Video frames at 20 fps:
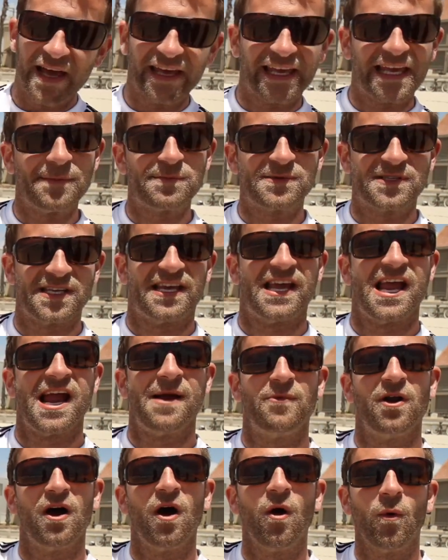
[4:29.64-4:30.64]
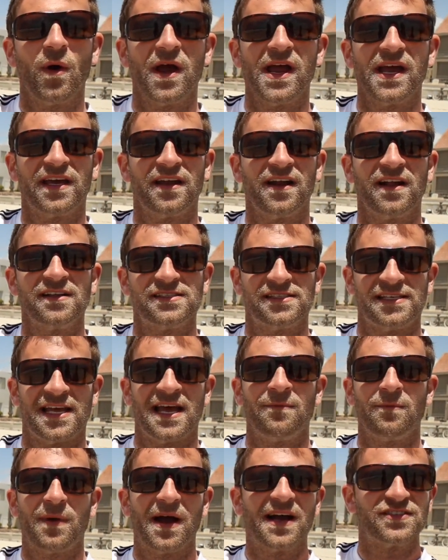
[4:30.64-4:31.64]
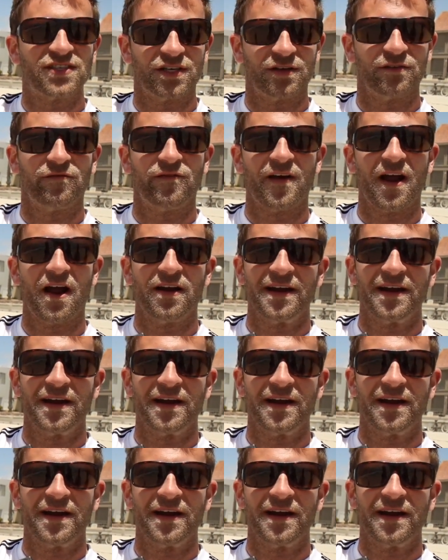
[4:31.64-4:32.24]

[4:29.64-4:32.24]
It keeps the camera awake and on standby so you can fire